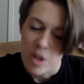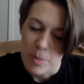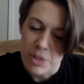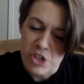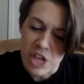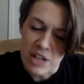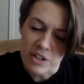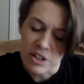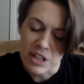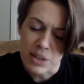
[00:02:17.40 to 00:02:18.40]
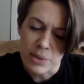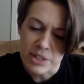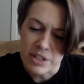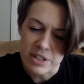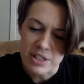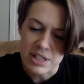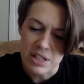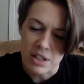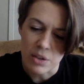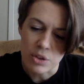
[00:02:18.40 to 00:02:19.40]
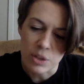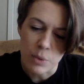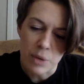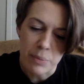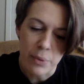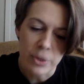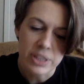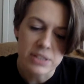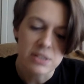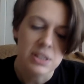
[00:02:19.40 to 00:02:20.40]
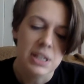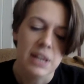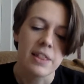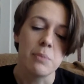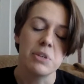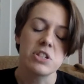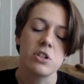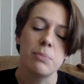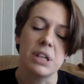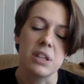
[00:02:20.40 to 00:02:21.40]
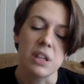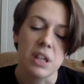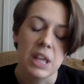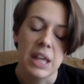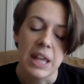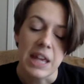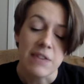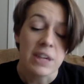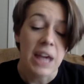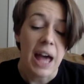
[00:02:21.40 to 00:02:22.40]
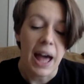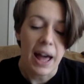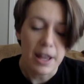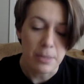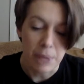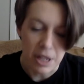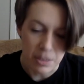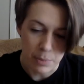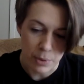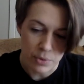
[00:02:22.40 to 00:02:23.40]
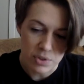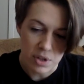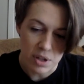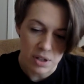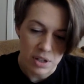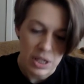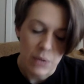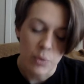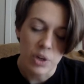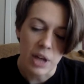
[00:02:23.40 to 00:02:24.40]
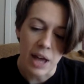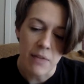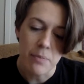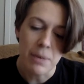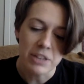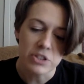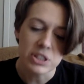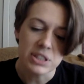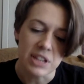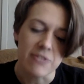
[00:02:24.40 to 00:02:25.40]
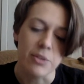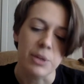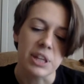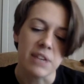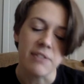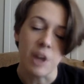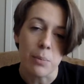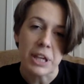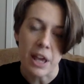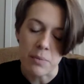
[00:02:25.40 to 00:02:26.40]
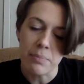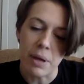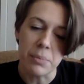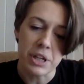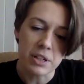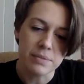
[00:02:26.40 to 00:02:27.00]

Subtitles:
But Jane could think with certainty on only one point, that Mr. Bingley, if he had been imposed on, would have much to suffer when the affair became public.